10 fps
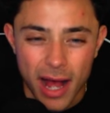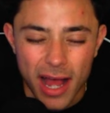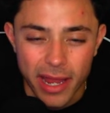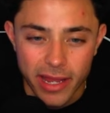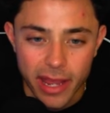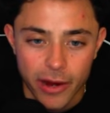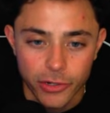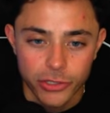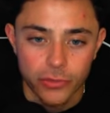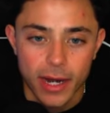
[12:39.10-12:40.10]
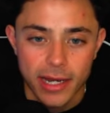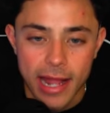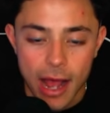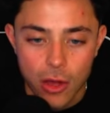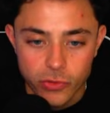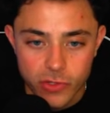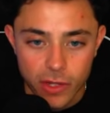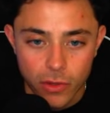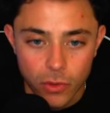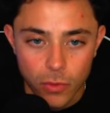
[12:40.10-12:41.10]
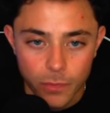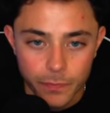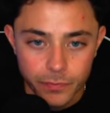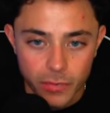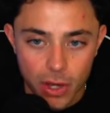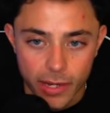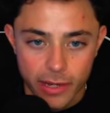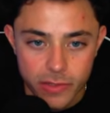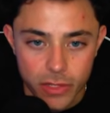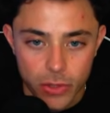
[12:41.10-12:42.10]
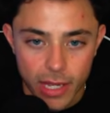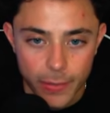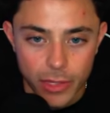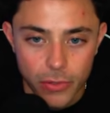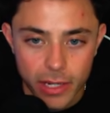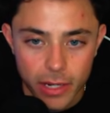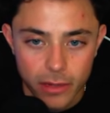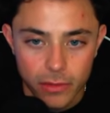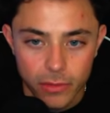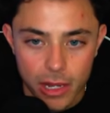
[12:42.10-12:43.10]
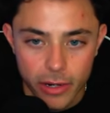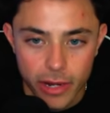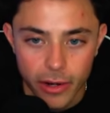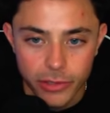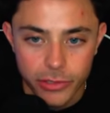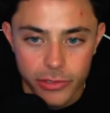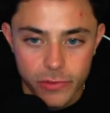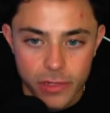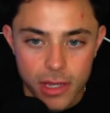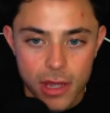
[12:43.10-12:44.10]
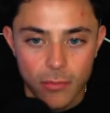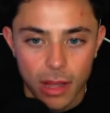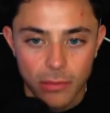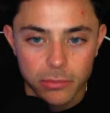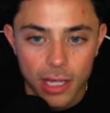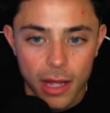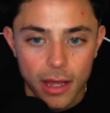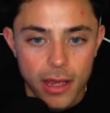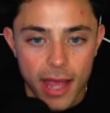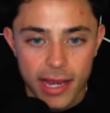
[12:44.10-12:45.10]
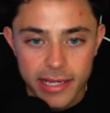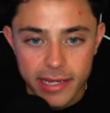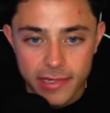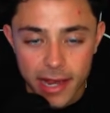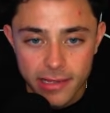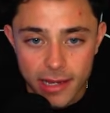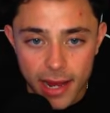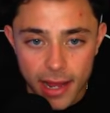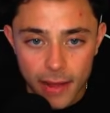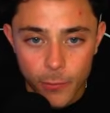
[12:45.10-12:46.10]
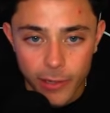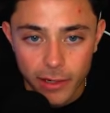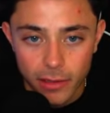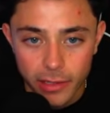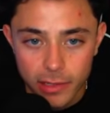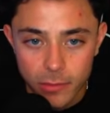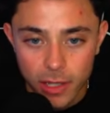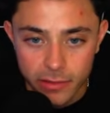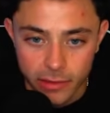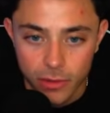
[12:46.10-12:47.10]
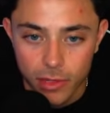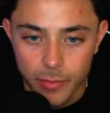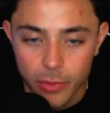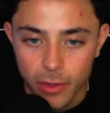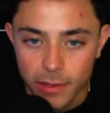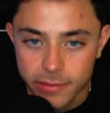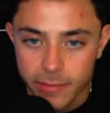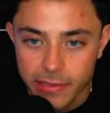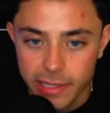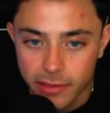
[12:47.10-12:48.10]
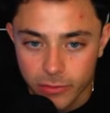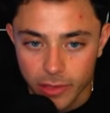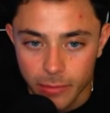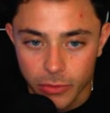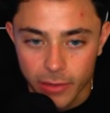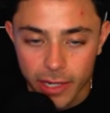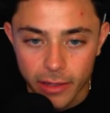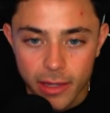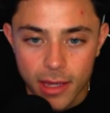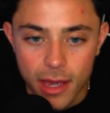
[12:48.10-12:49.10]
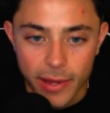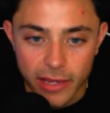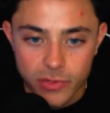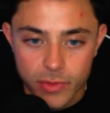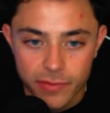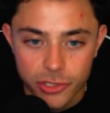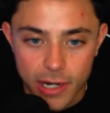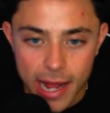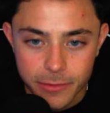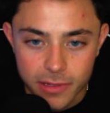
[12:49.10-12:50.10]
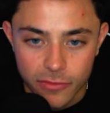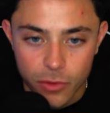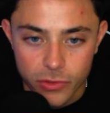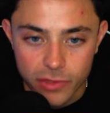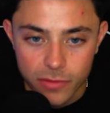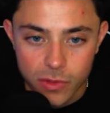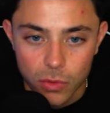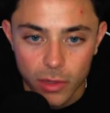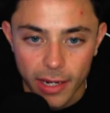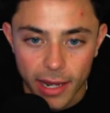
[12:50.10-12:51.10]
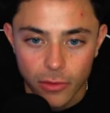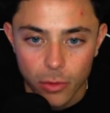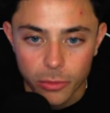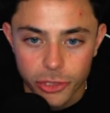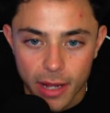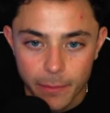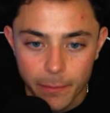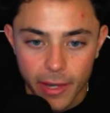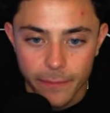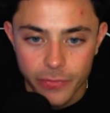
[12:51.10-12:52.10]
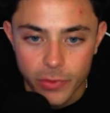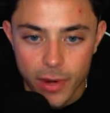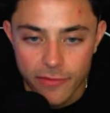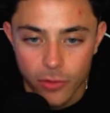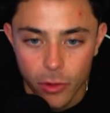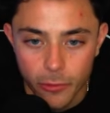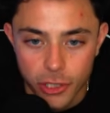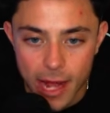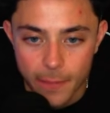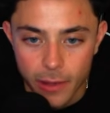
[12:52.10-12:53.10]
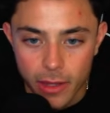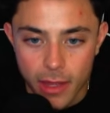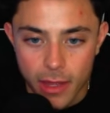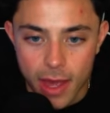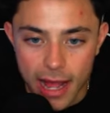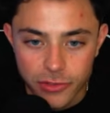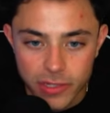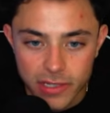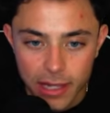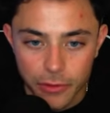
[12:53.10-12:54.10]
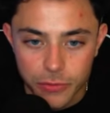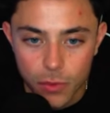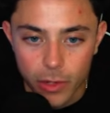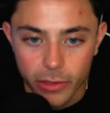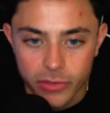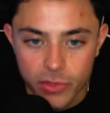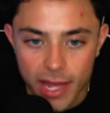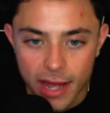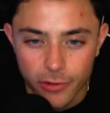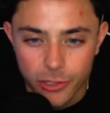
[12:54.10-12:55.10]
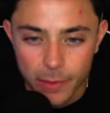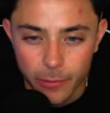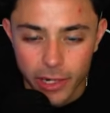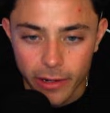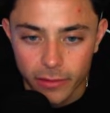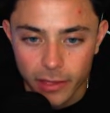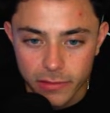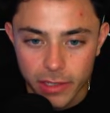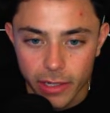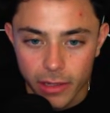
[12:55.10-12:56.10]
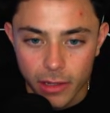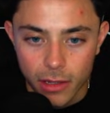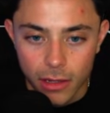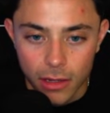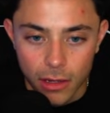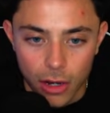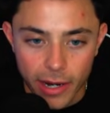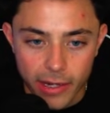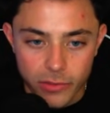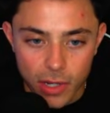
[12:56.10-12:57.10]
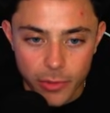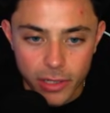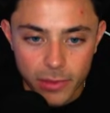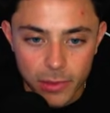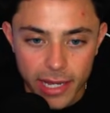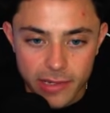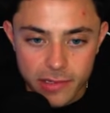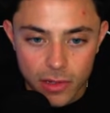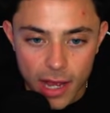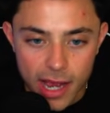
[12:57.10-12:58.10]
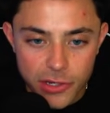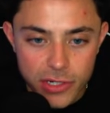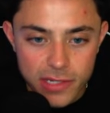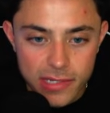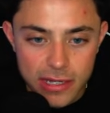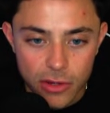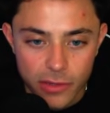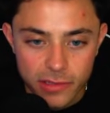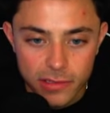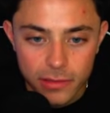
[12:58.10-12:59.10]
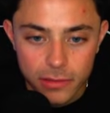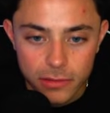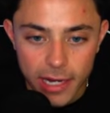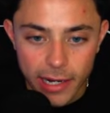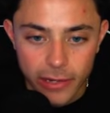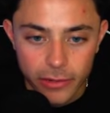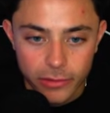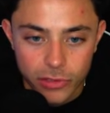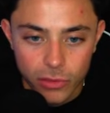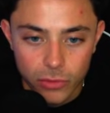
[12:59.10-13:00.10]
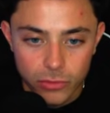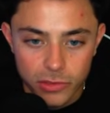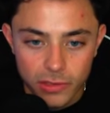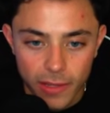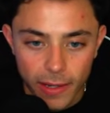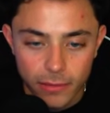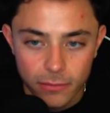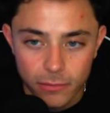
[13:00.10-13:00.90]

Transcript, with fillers: my character right now. So, okay, so yeah, we load in, got our characters, blah, blah, blah. And yes, guys, I am working on Lucky Blocks. I know a lot of people are asking about that, so I am doing that. But yeah, so we have the traps, of course, the gold one and the normal trap. But we have a normal trap, as you can tell, so it works. So we have our trap right here. That's good. All right, so I cooked place. As you can see, though, this is a little tinier, so just, like,